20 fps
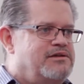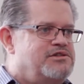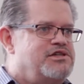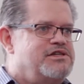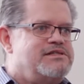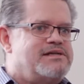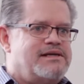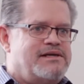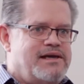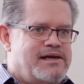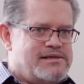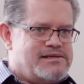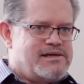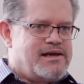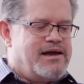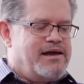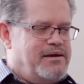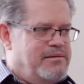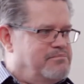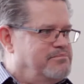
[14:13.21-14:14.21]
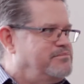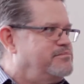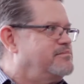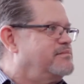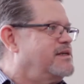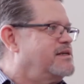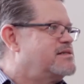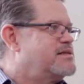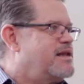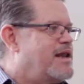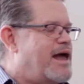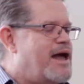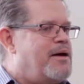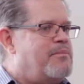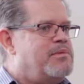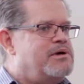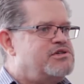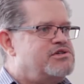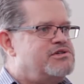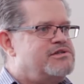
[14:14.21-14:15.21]
And she said, yes, I am. I said, how
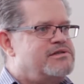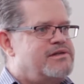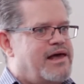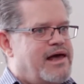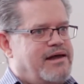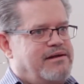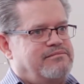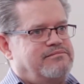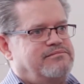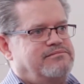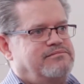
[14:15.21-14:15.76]
much is that?